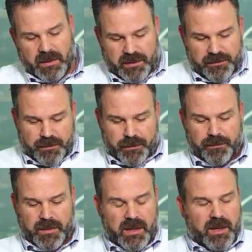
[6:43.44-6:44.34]
That's
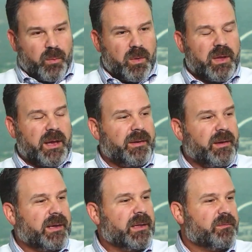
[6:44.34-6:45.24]
cool. Well,
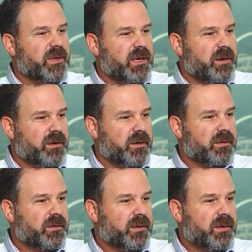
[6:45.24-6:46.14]
I'd love to hear,